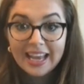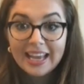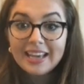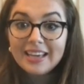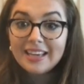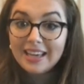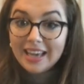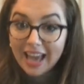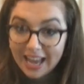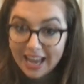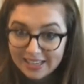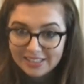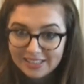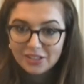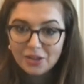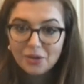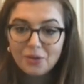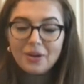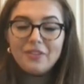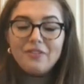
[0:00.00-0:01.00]
Yes,
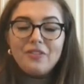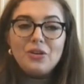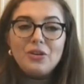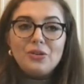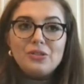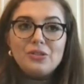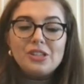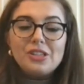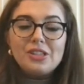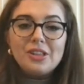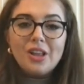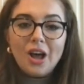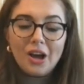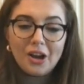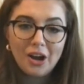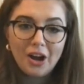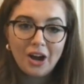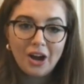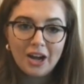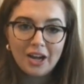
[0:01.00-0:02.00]
so if you just
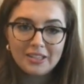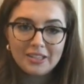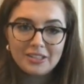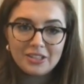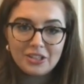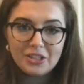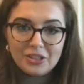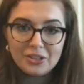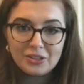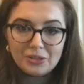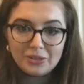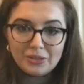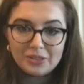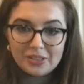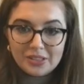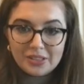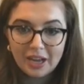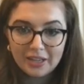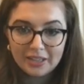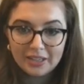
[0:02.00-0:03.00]
log on to
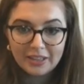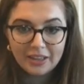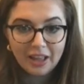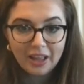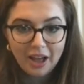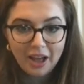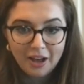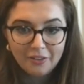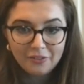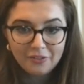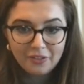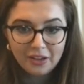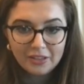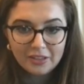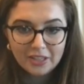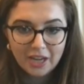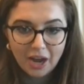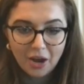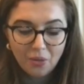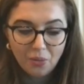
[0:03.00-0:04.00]

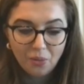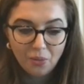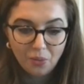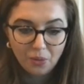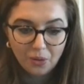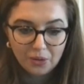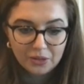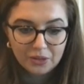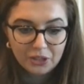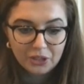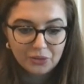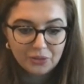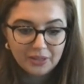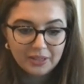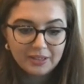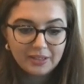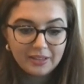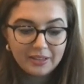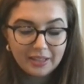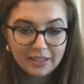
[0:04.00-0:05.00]
lasagnalove.org, you
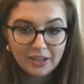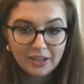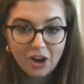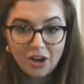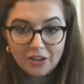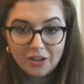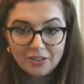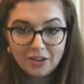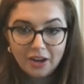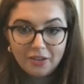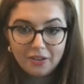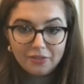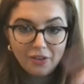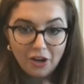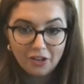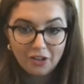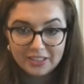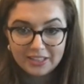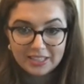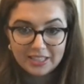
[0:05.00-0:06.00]
can click on
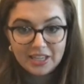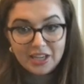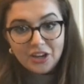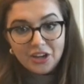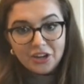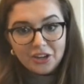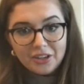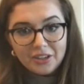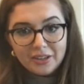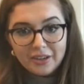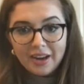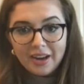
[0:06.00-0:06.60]
volunteer.